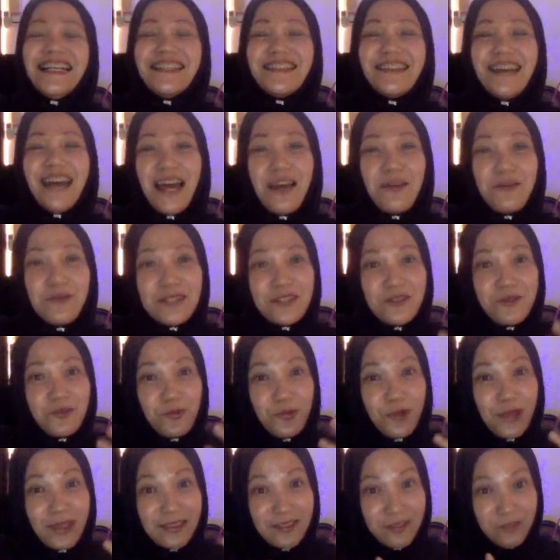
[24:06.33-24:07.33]
So I was
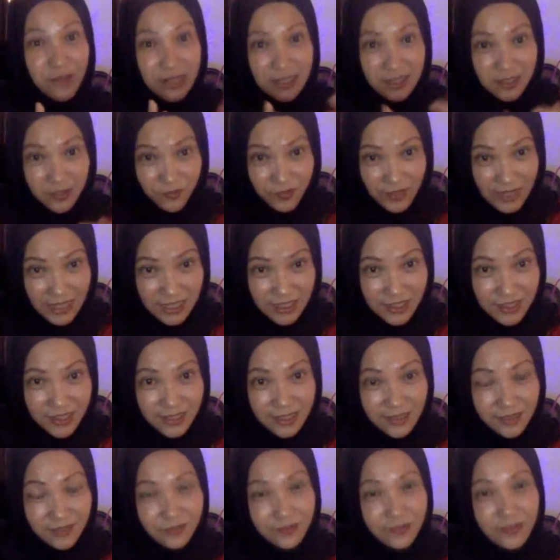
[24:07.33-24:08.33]
with
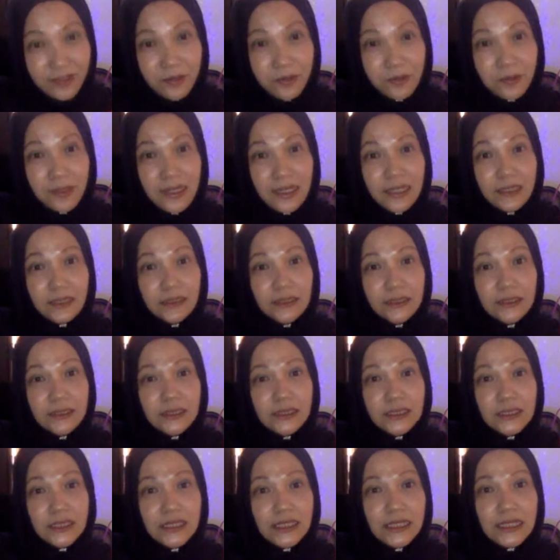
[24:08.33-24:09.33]
reservation for a while,
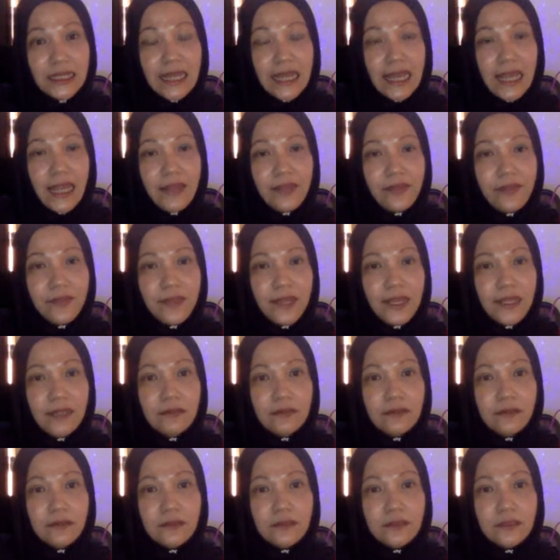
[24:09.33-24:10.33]
and
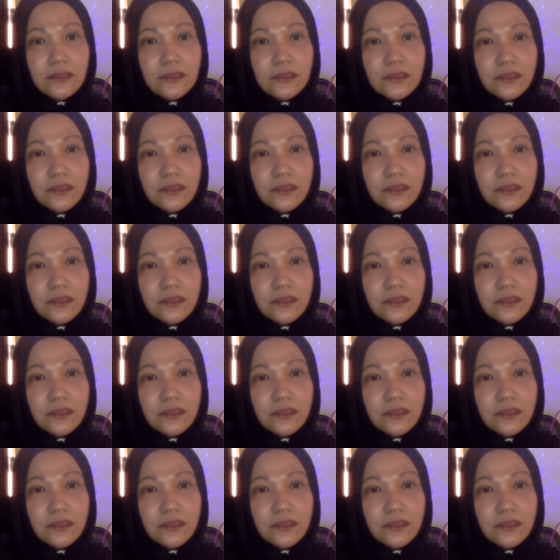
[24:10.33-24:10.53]
then.